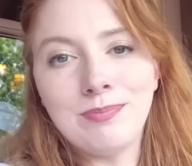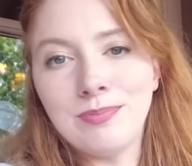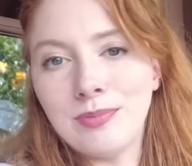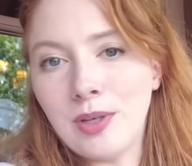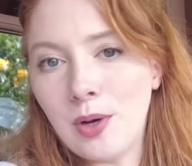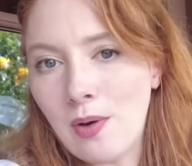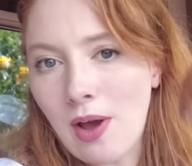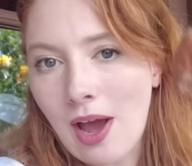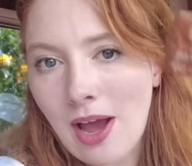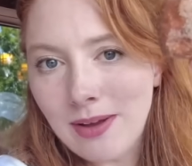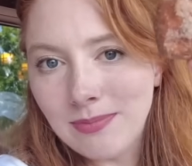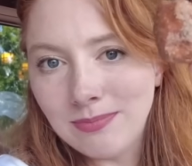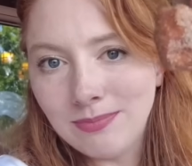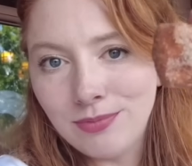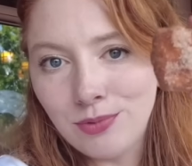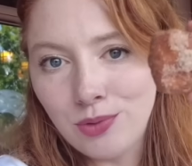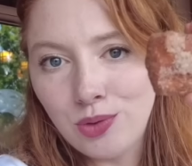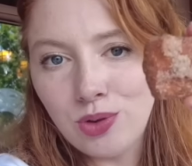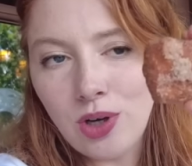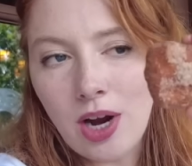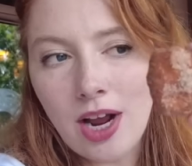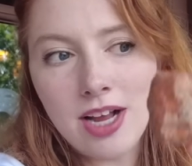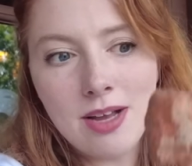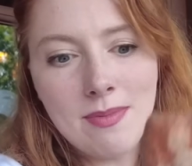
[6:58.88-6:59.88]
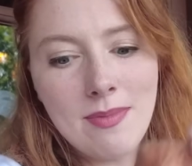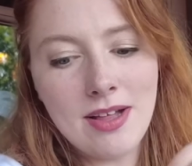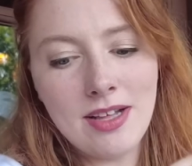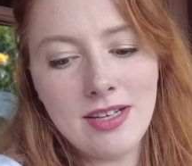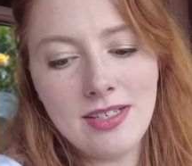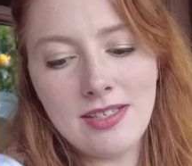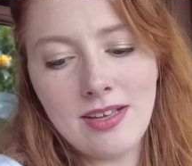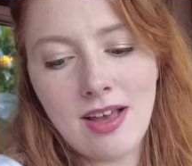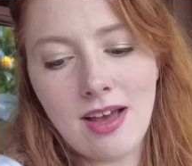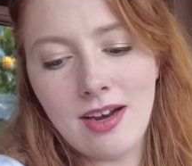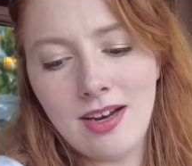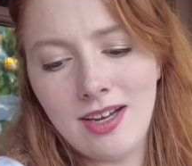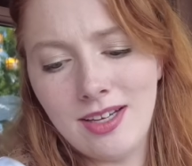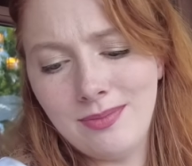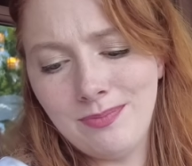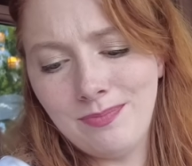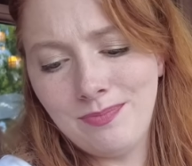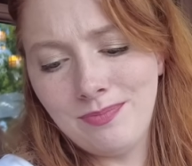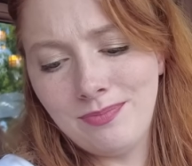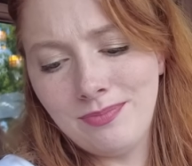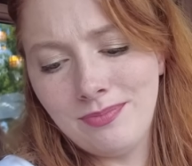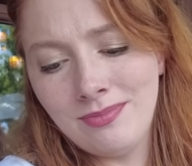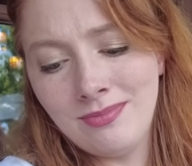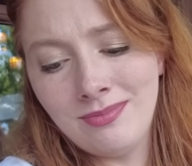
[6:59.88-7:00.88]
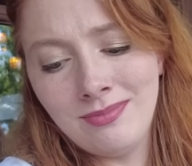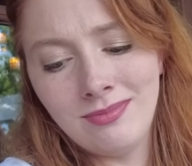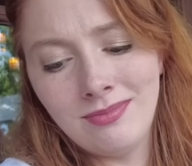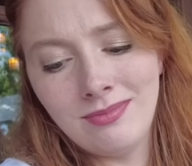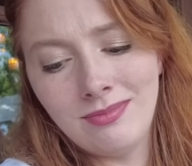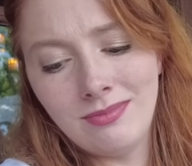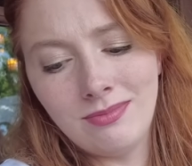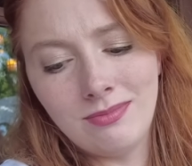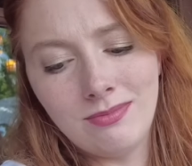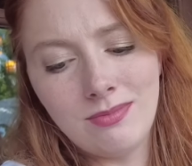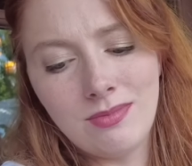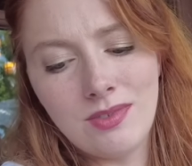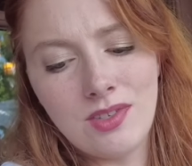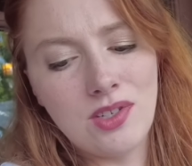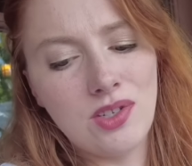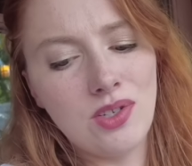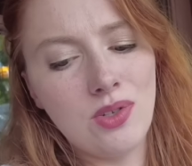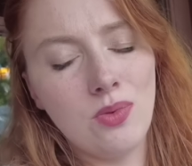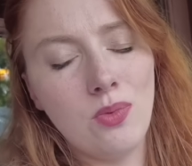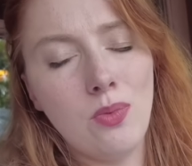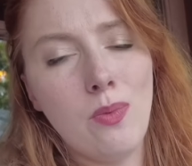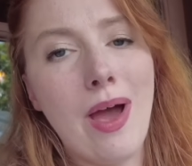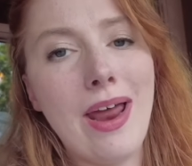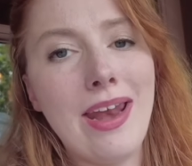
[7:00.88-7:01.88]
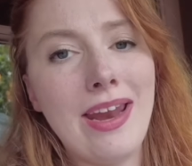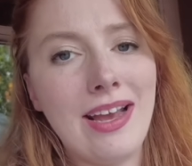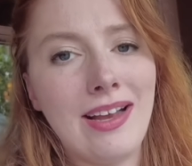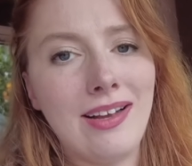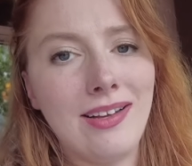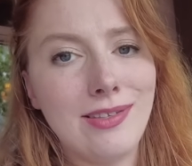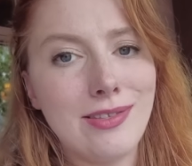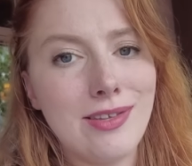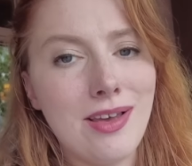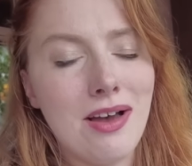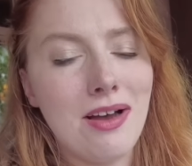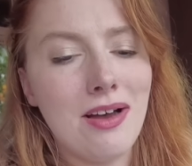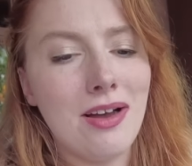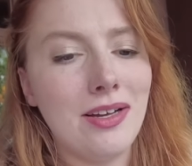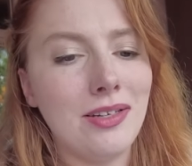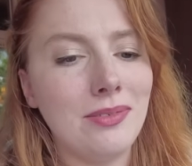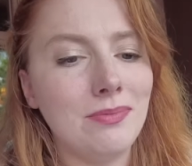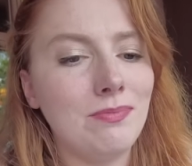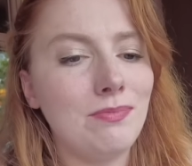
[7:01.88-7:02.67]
Okay, trying a malasada. Sweating, it's hot.